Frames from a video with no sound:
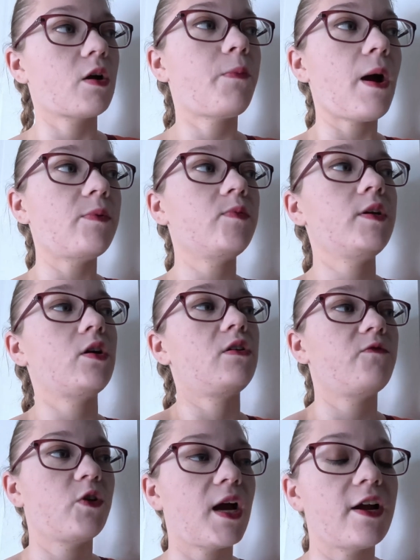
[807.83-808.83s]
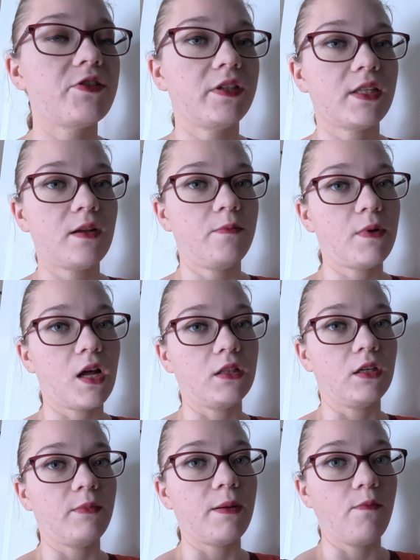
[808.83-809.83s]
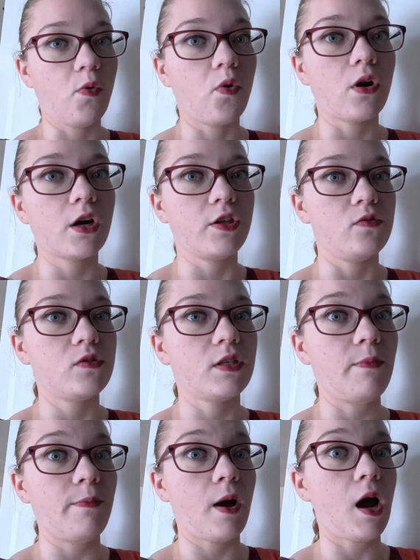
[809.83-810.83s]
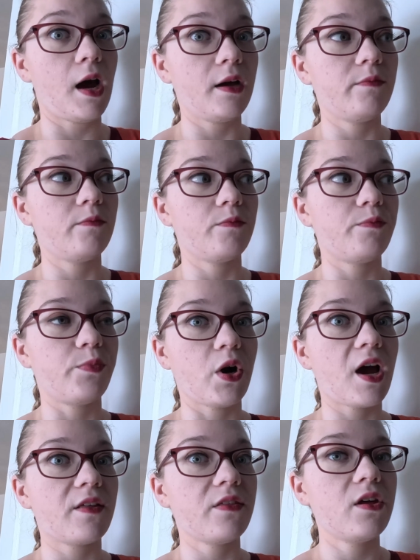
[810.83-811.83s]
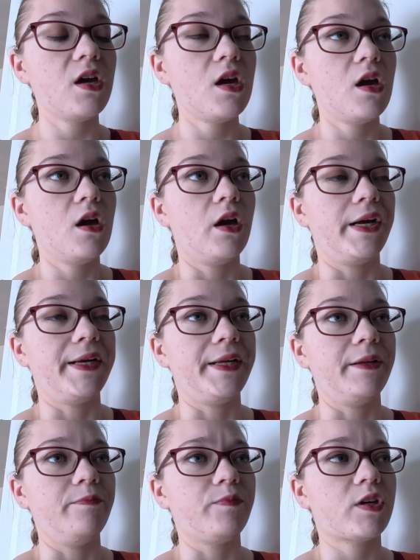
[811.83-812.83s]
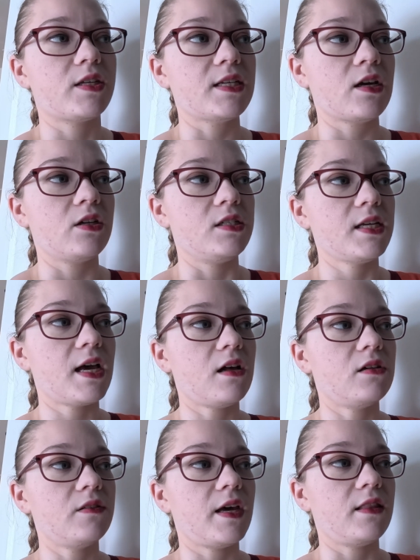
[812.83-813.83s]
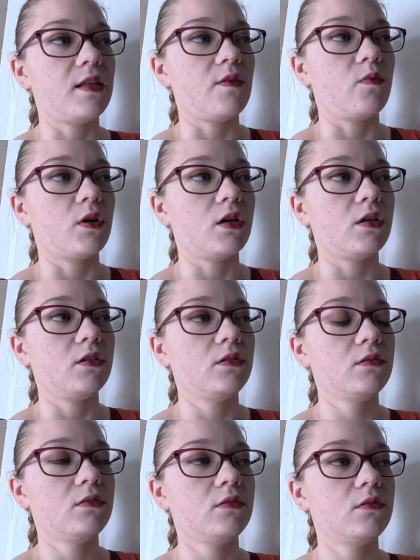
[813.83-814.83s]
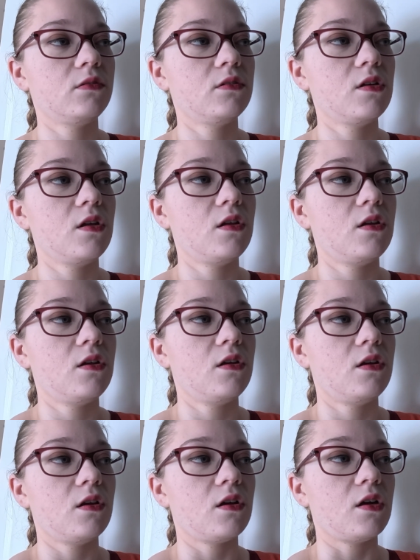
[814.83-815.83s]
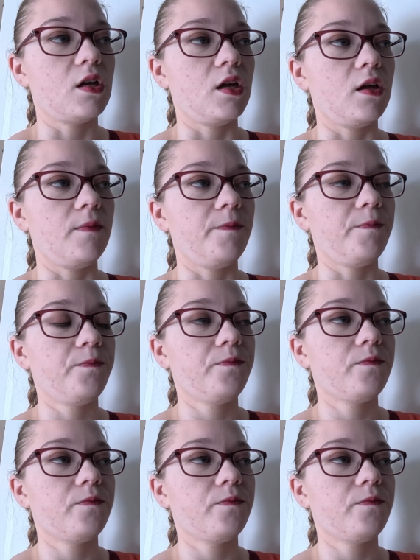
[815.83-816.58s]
Probably could have rehydrated them a little bit more, used some hot broth, because I could tell that they weren't, I